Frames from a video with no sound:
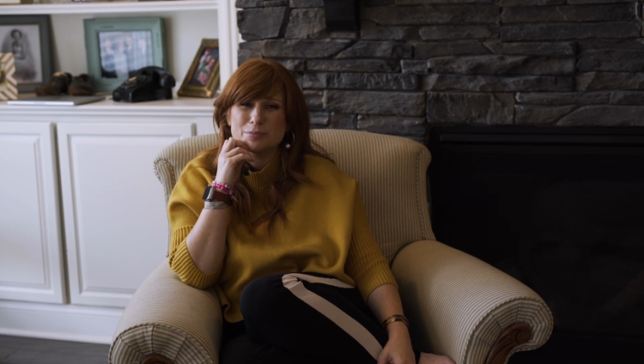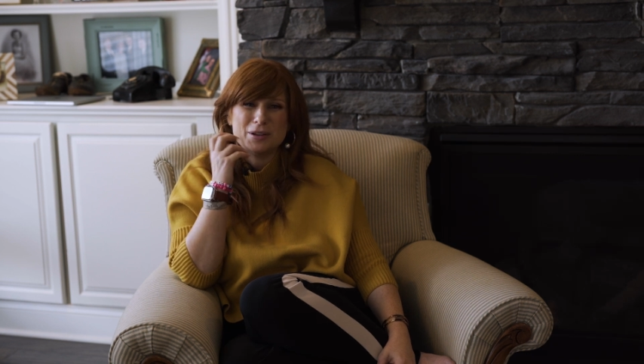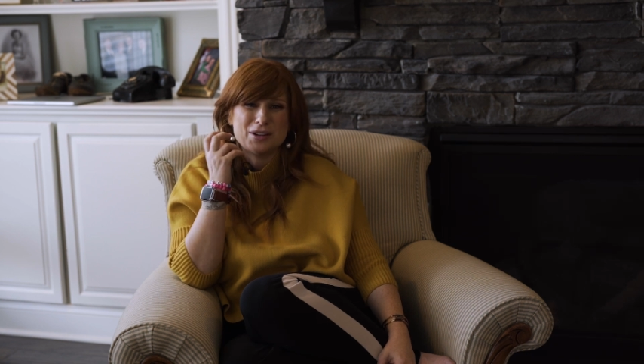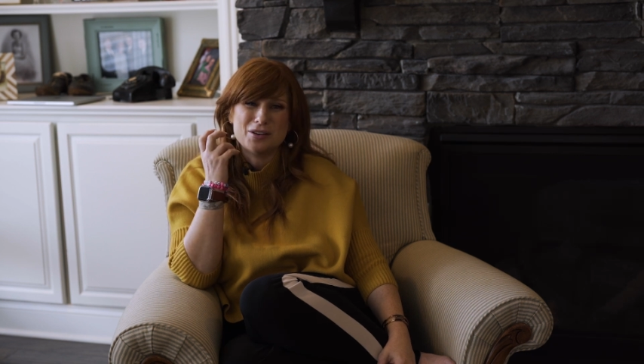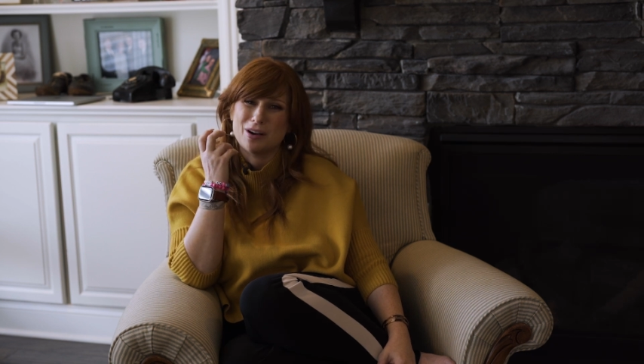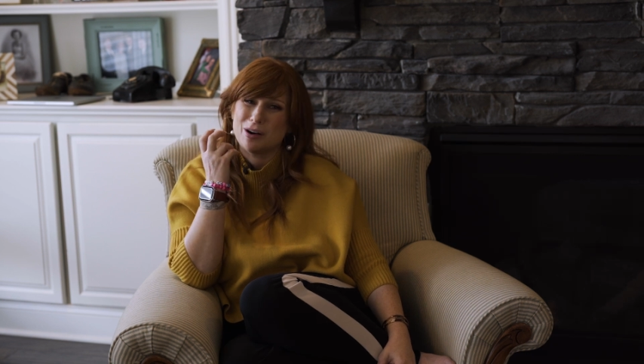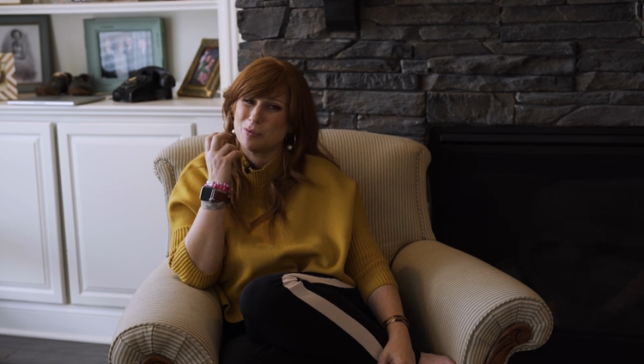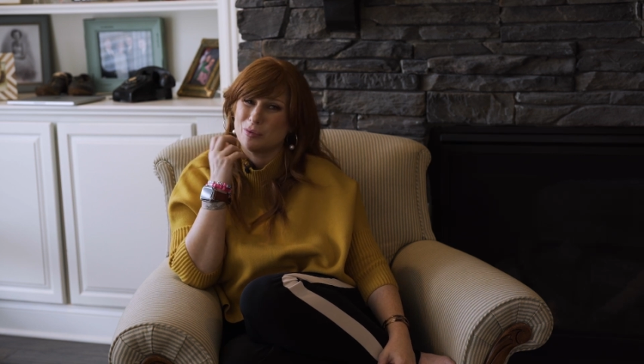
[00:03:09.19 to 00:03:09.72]
but
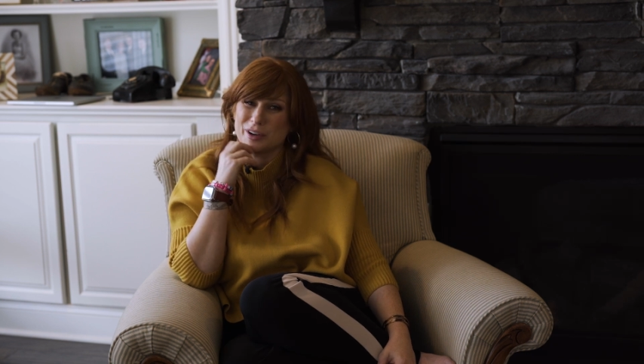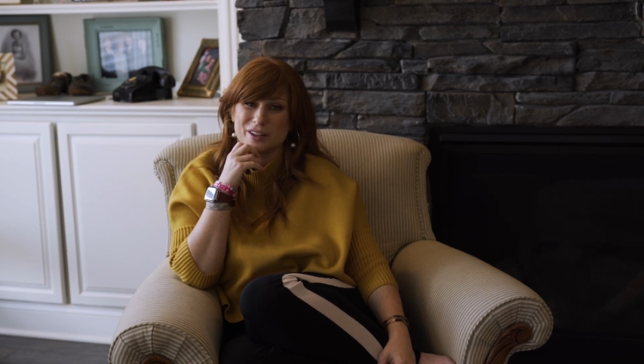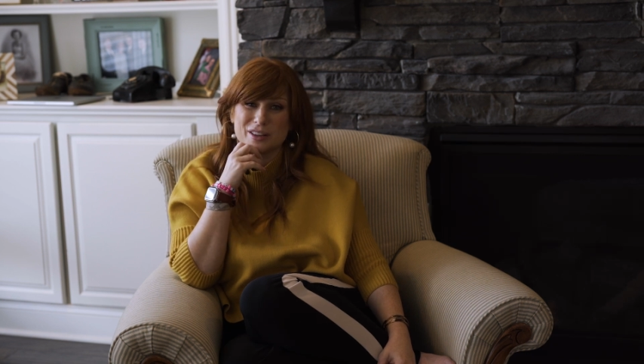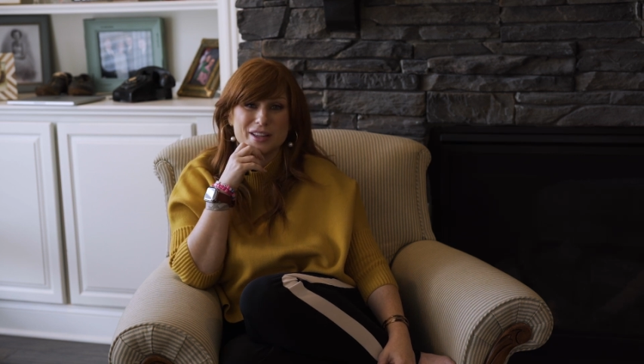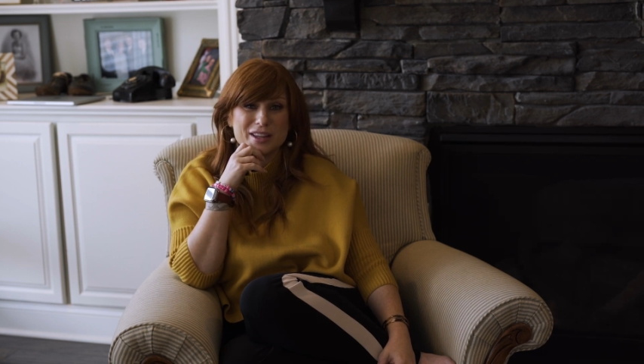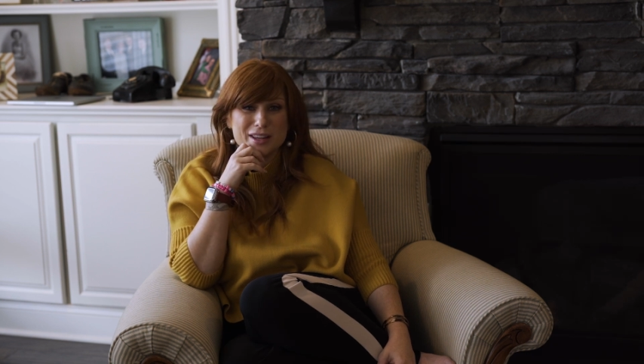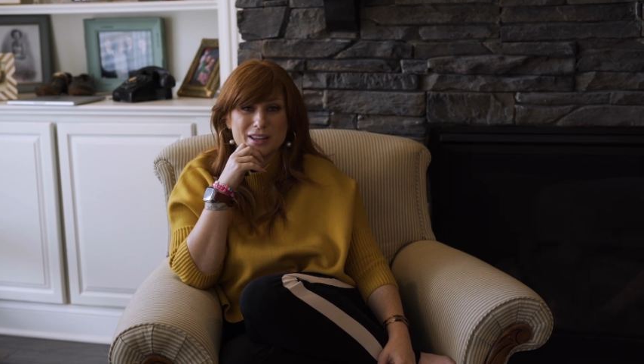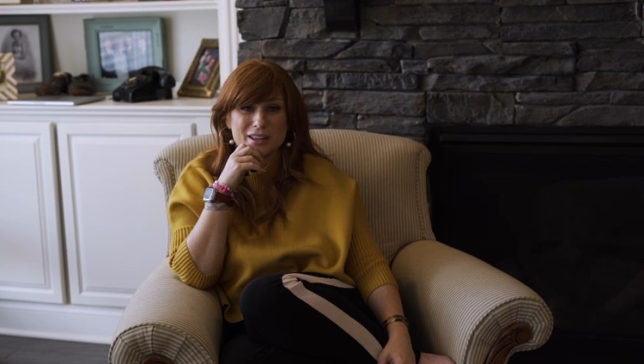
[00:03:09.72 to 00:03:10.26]
not
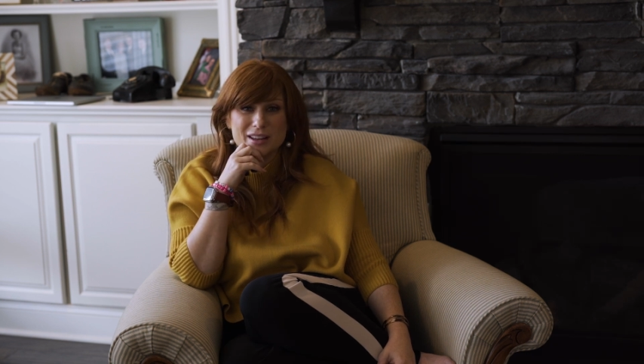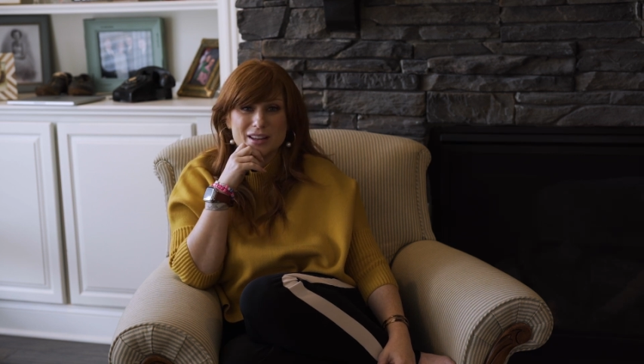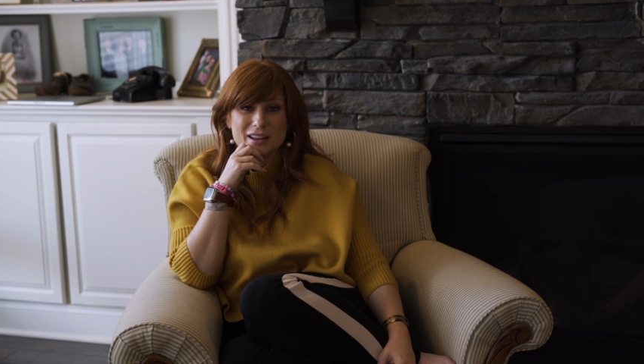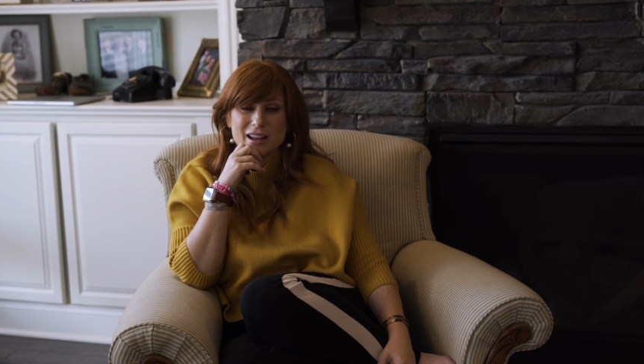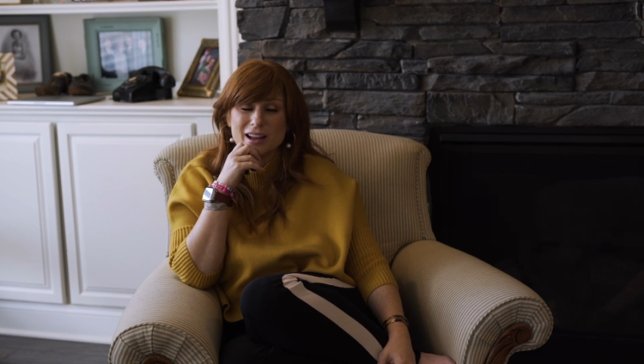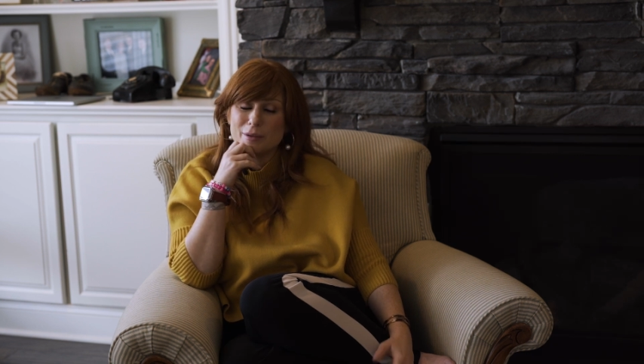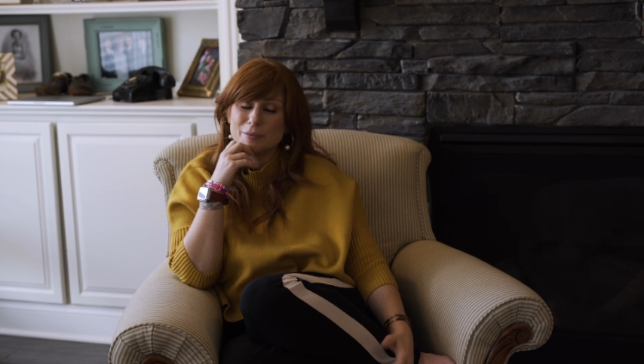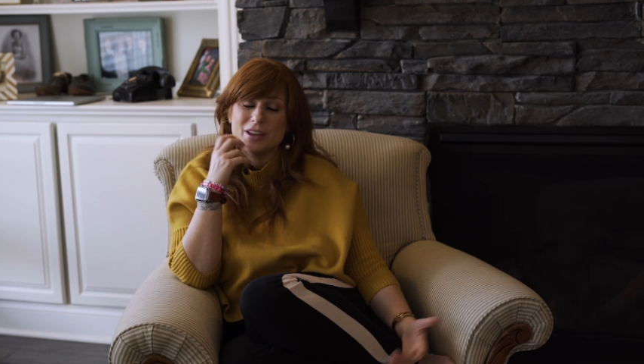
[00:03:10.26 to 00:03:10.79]
really.
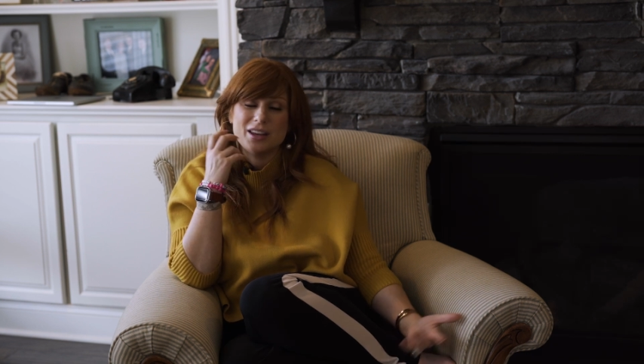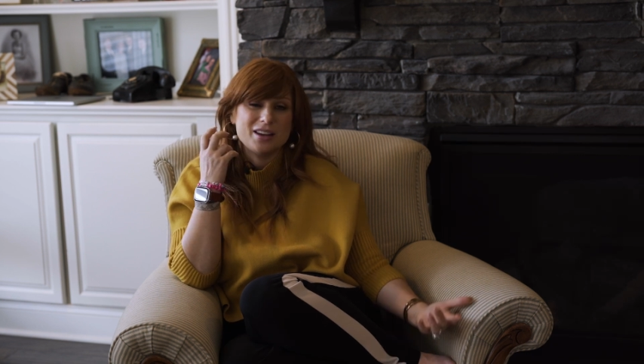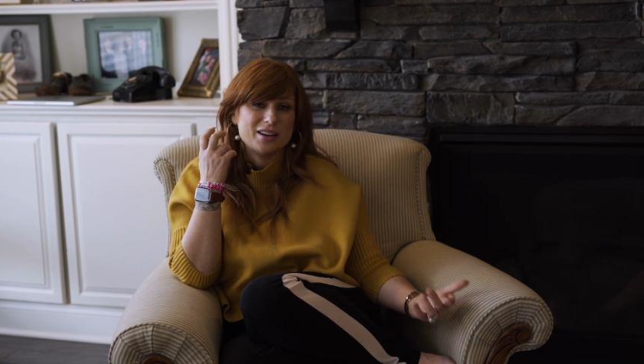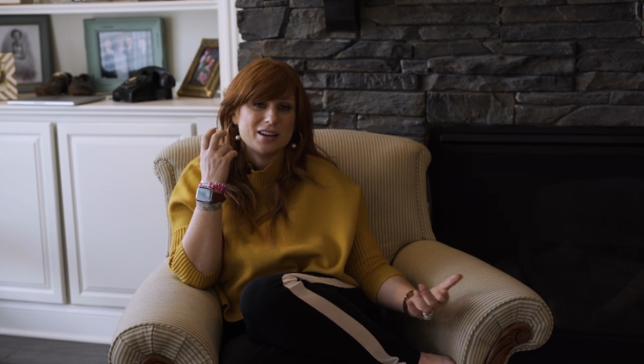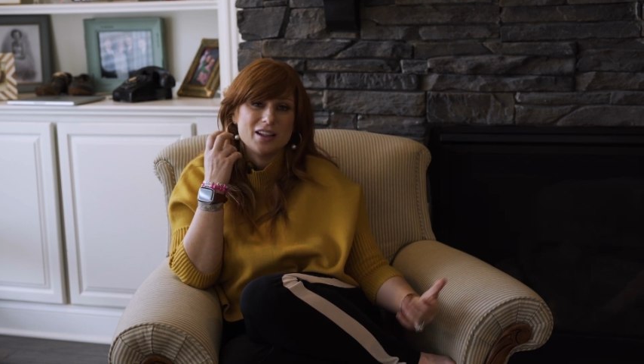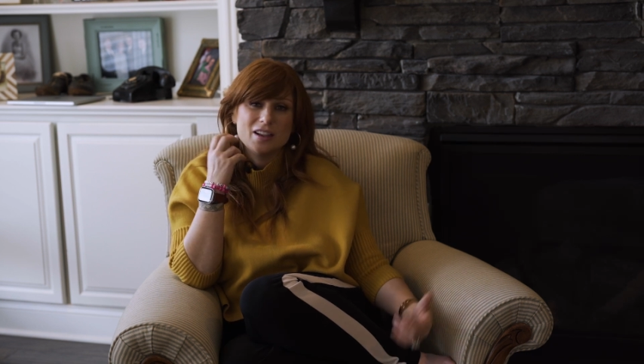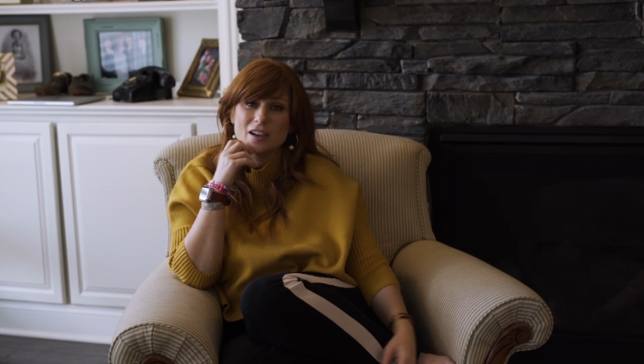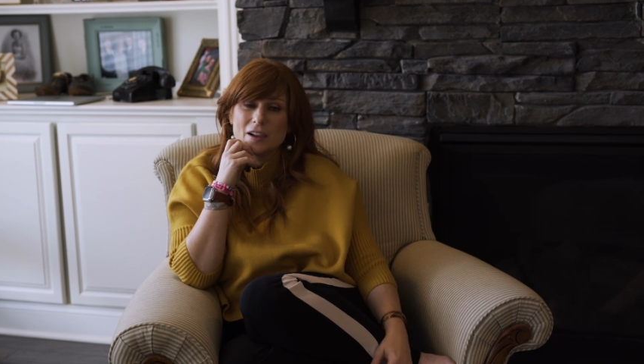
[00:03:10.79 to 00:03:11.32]
I
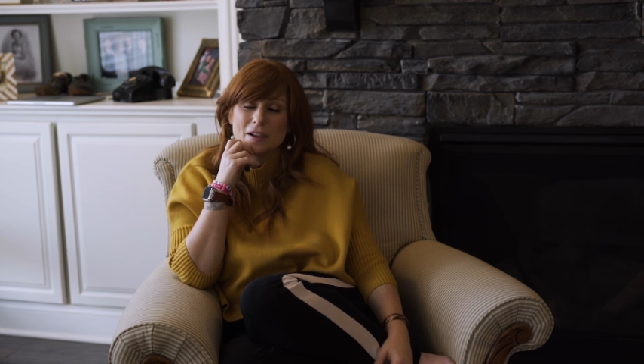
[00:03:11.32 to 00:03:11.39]
mean,